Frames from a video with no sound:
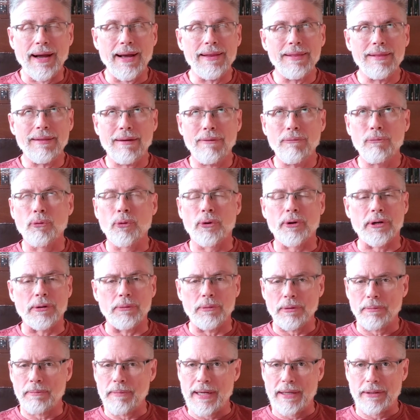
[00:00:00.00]
I love working
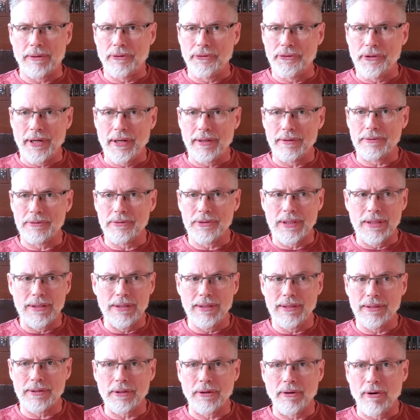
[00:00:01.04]
with medical doctors. I
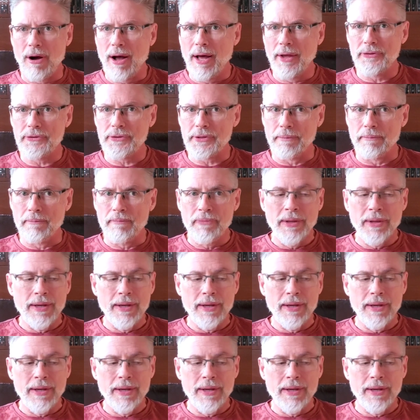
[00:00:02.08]
think they're awesome.